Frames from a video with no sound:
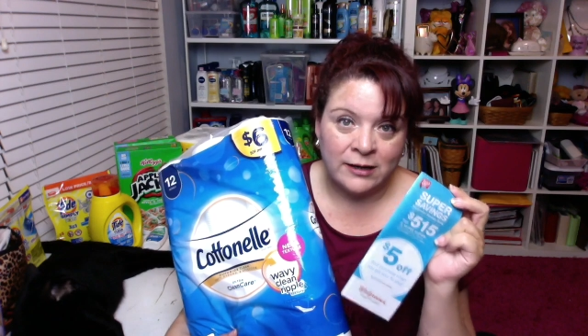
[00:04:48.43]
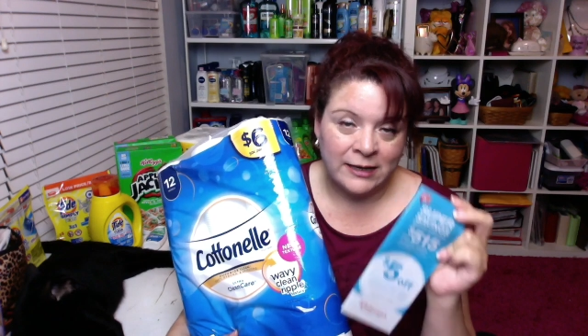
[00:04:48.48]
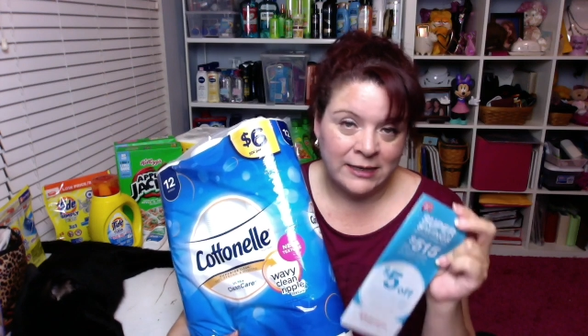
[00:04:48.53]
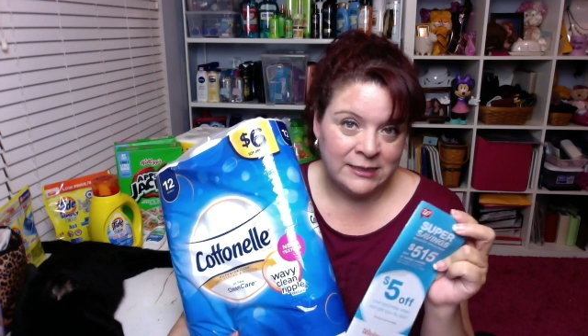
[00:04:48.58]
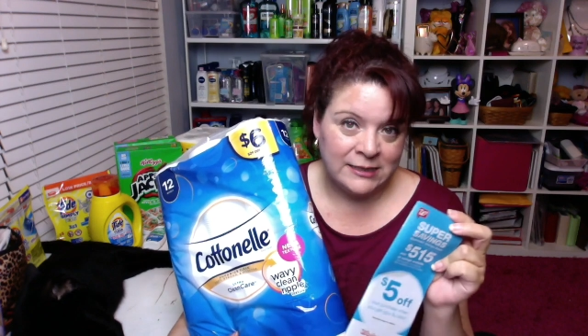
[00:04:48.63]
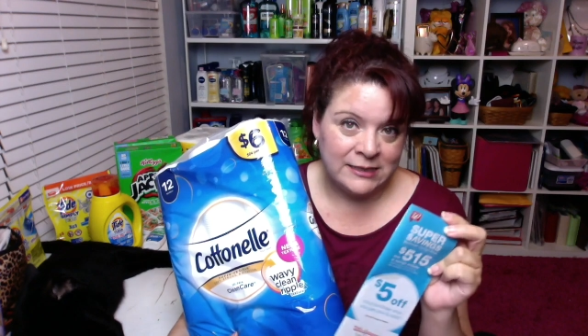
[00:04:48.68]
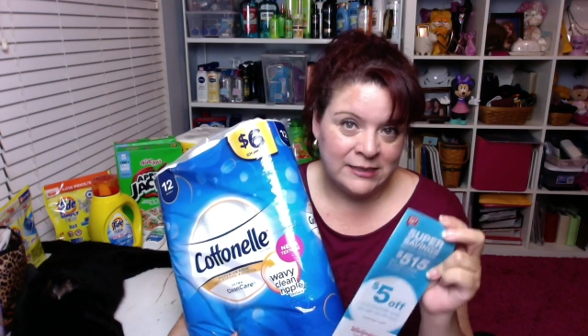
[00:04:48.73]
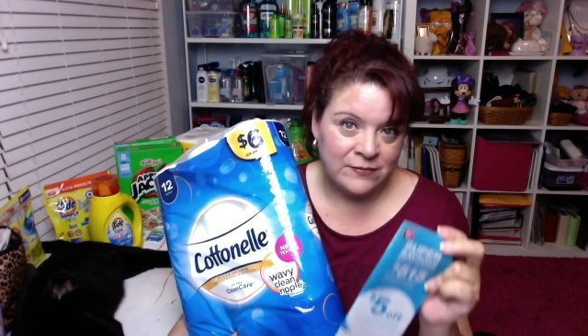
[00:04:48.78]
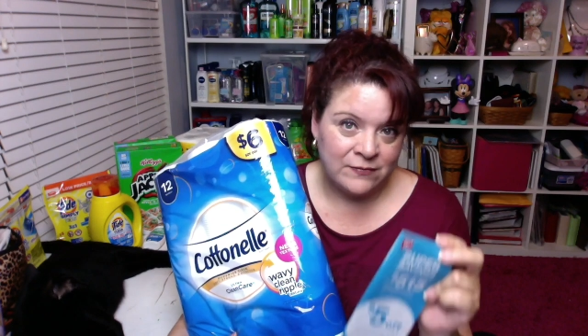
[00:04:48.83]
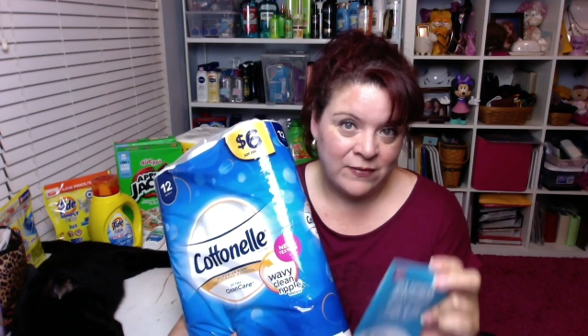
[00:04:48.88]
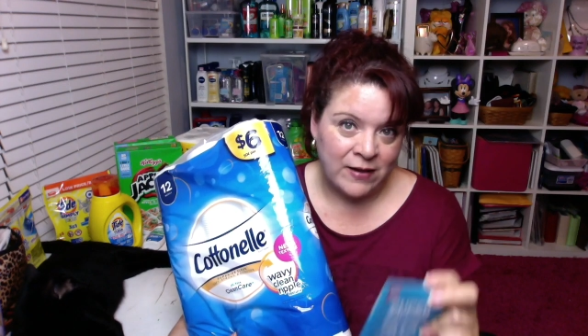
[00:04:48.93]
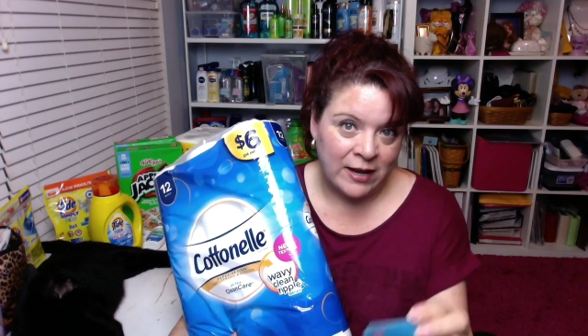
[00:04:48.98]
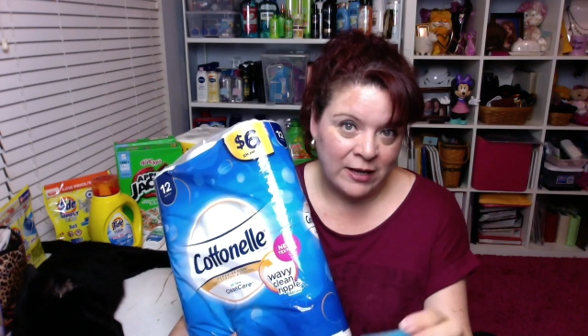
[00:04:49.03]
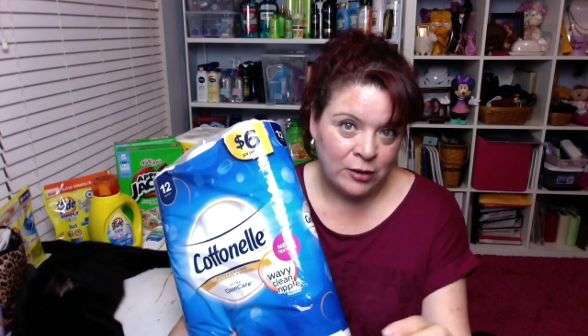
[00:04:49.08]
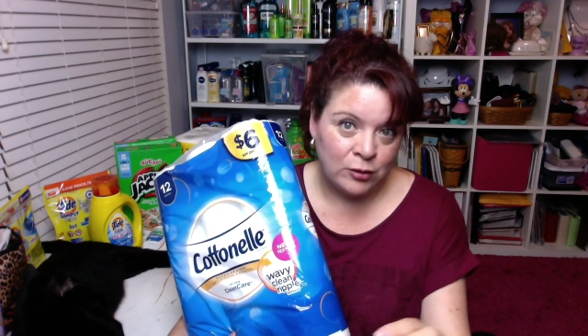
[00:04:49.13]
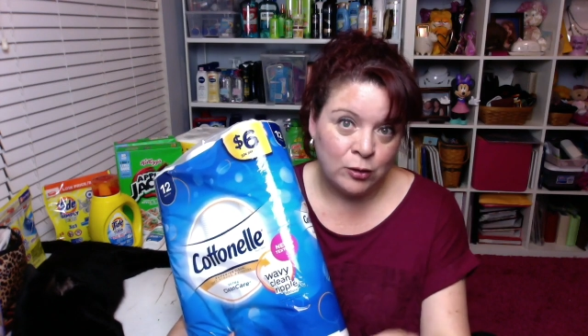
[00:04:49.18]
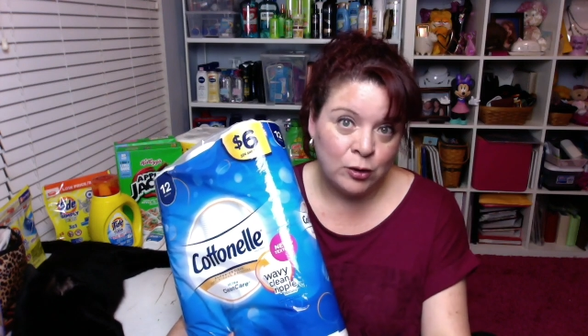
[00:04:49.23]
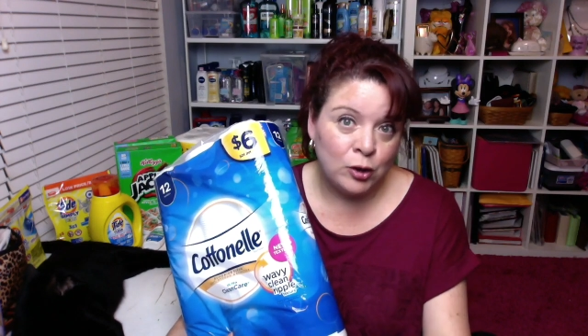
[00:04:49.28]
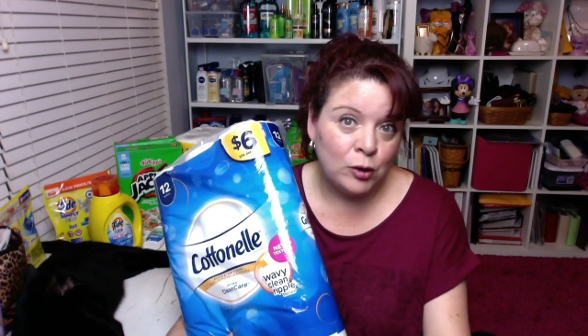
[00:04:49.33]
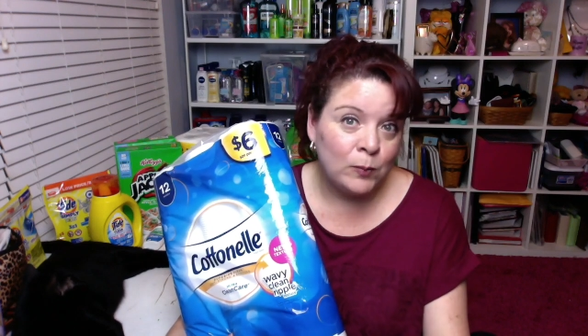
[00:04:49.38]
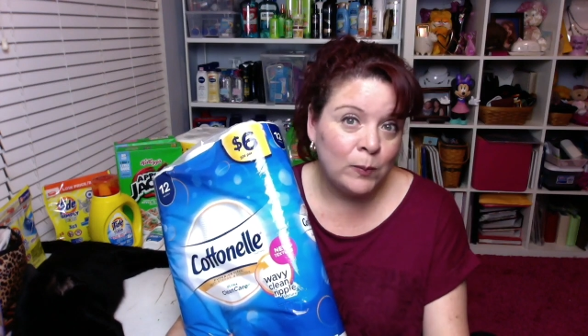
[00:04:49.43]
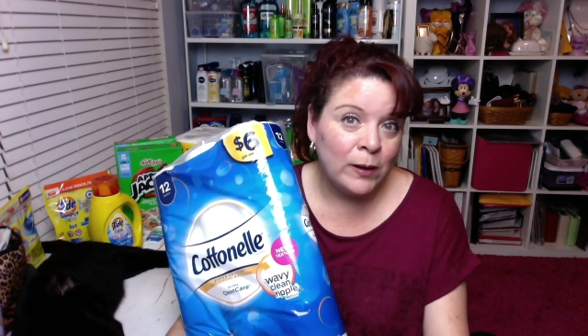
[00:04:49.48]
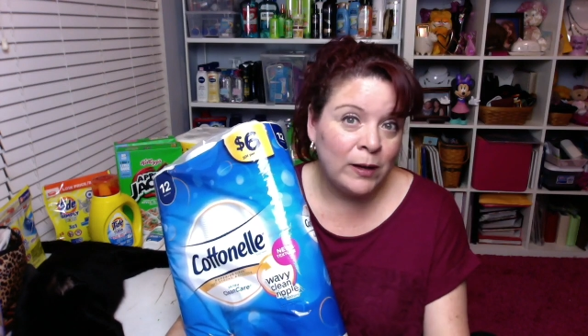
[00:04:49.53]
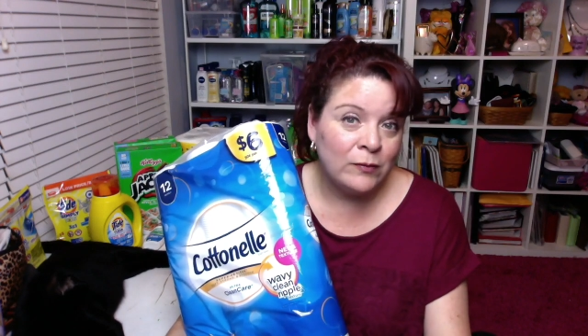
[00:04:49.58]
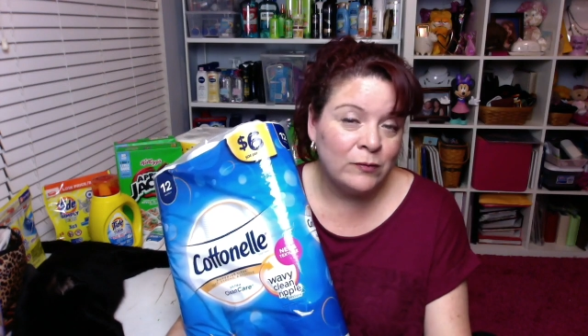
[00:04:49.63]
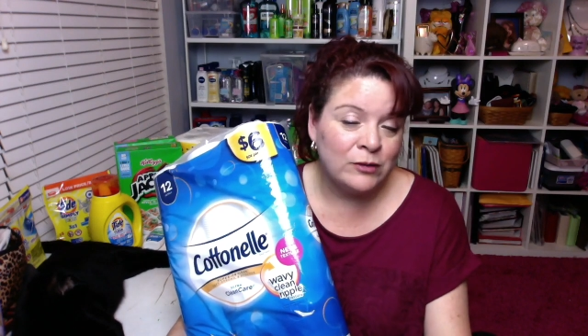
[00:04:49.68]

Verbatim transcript: instant value coupon,